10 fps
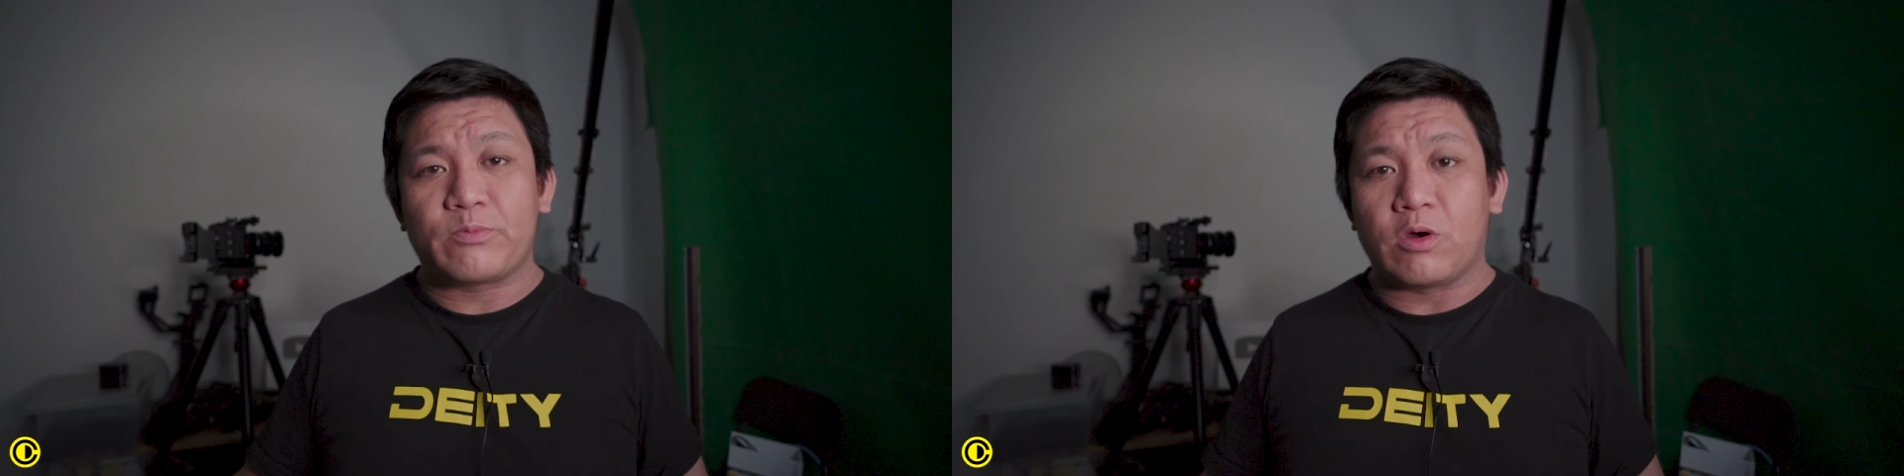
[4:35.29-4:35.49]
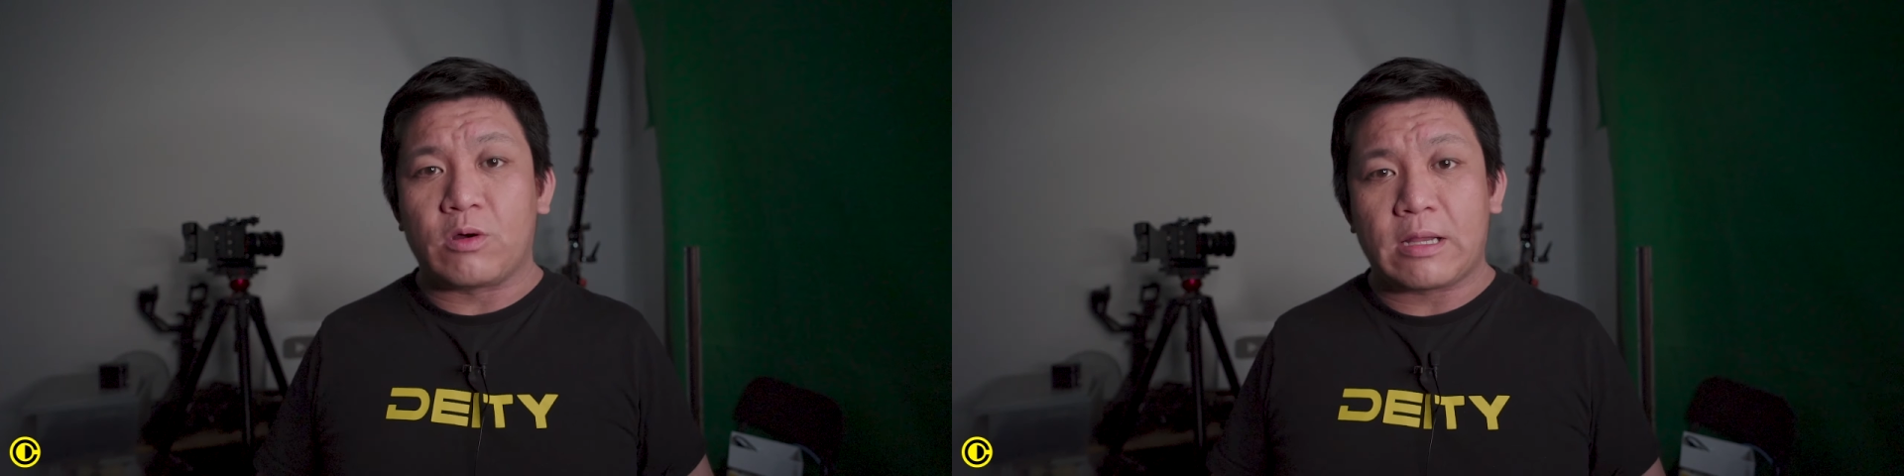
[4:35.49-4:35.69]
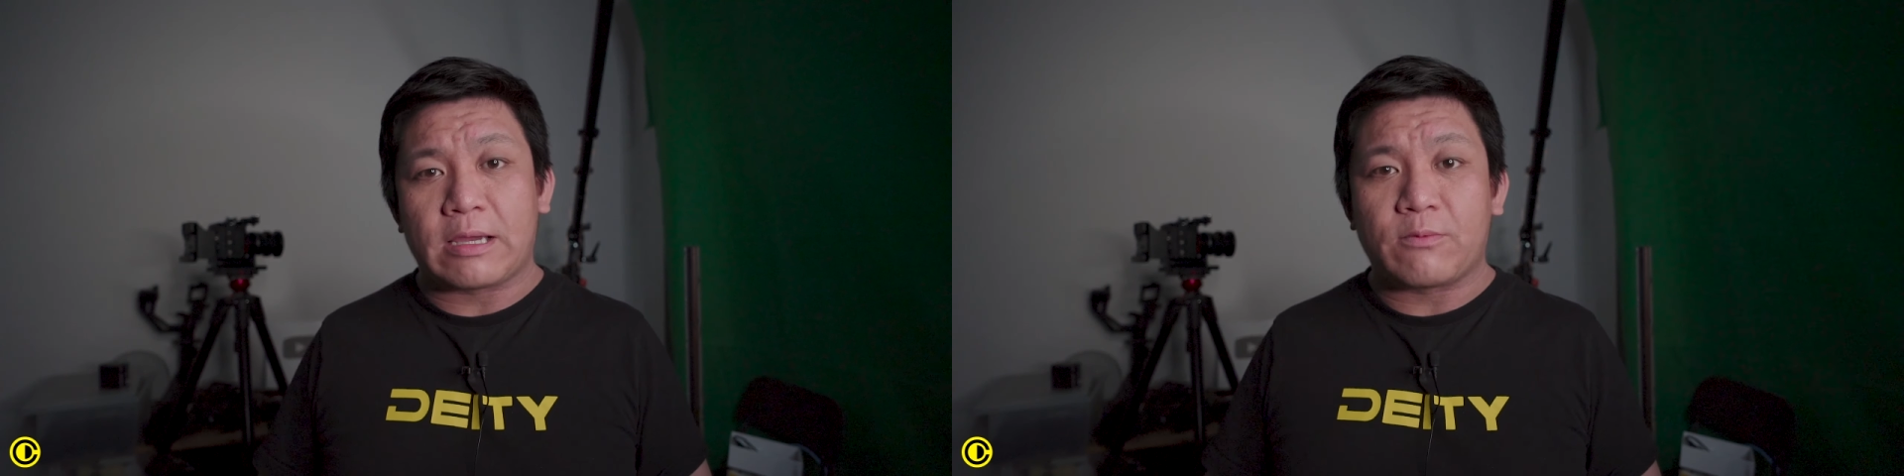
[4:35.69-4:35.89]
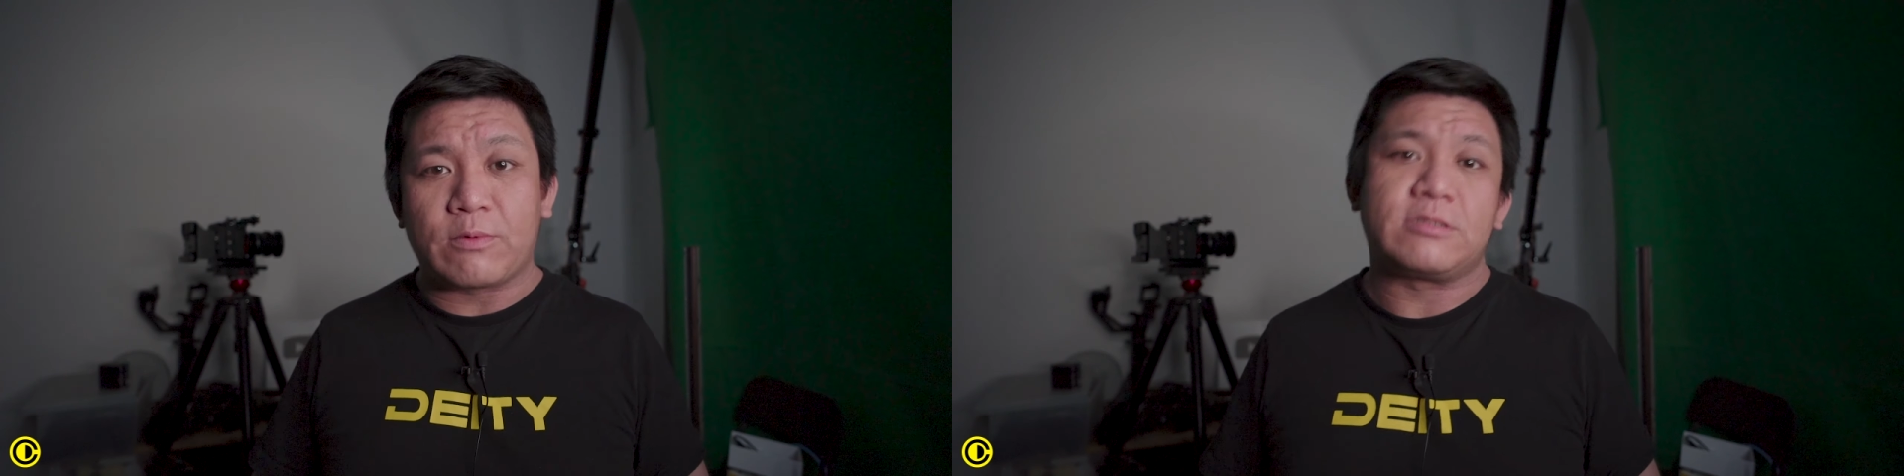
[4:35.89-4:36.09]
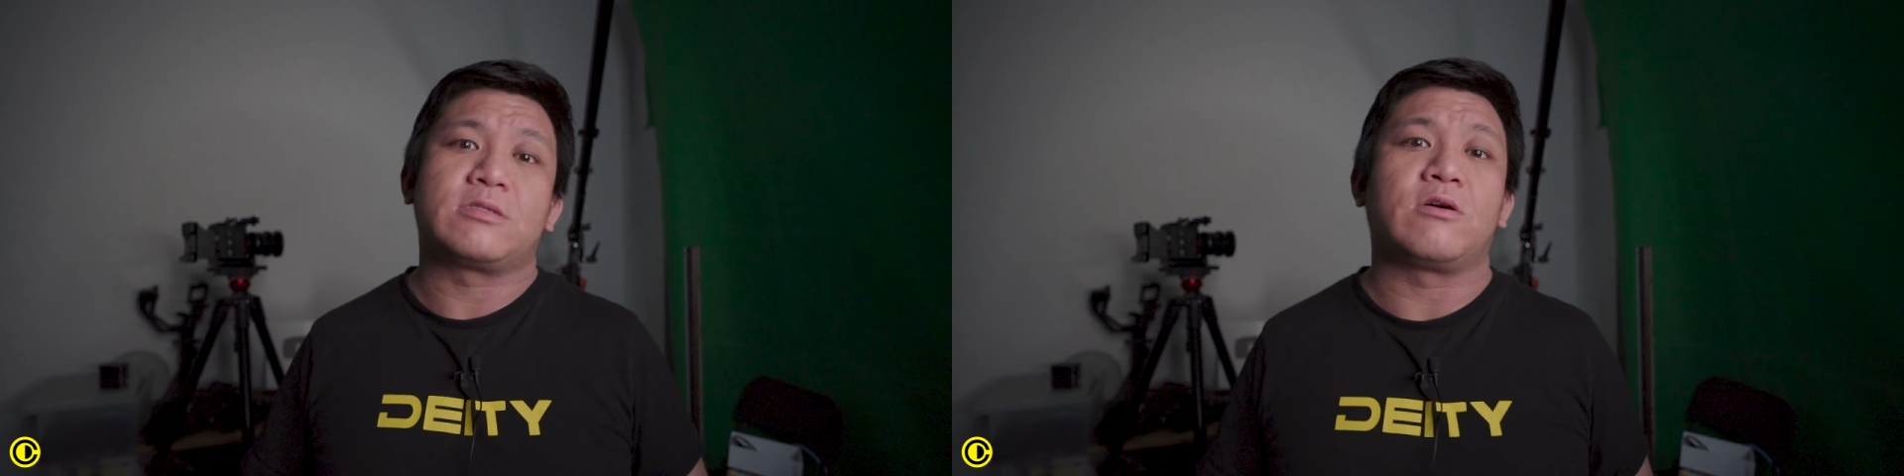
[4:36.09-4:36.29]
or like
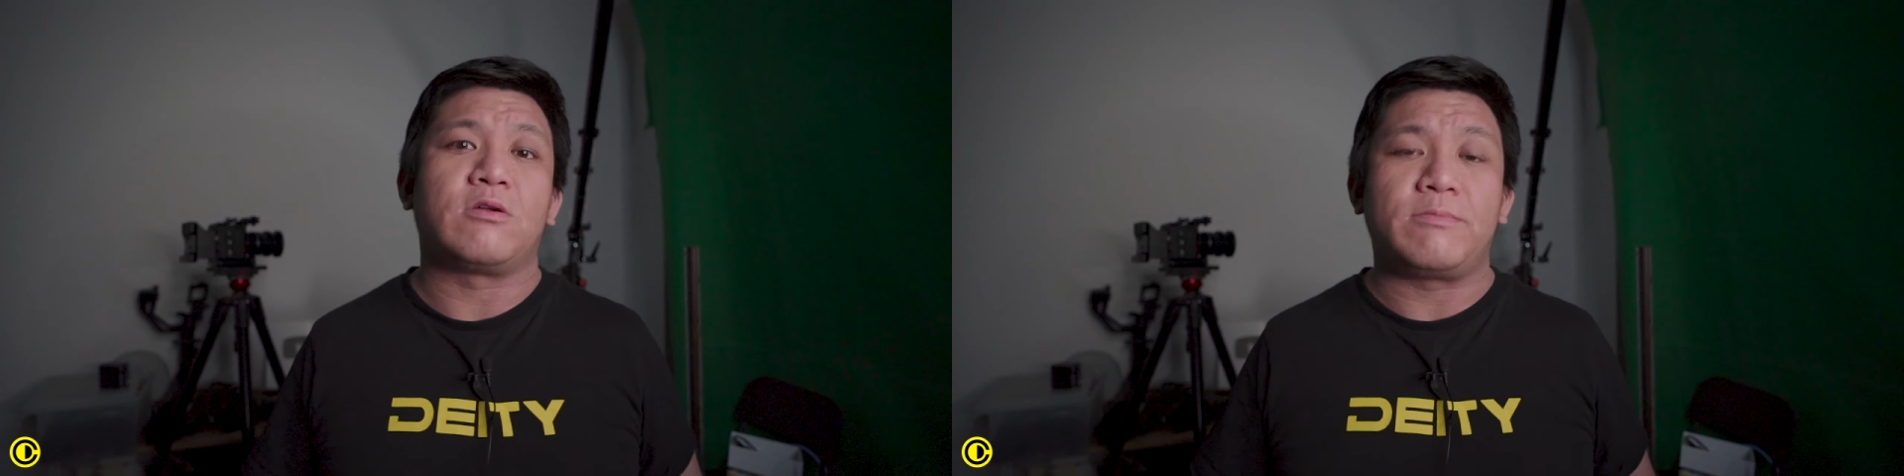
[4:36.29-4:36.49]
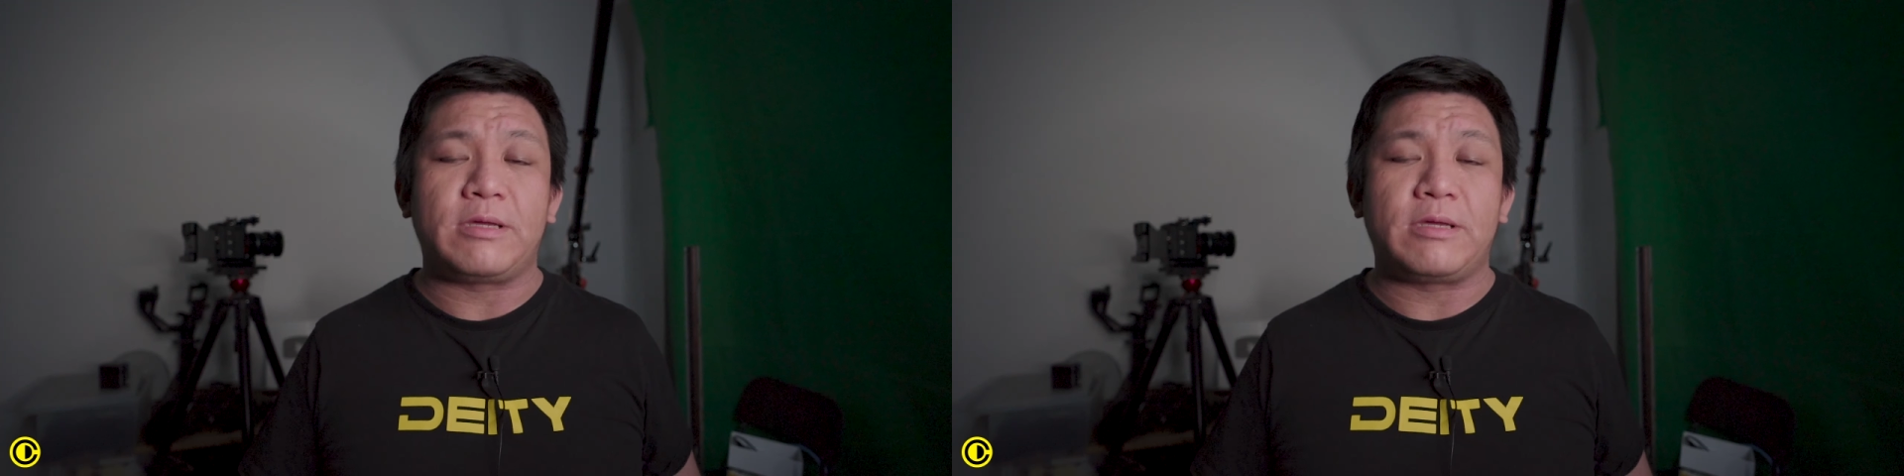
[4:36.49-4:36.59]
what's going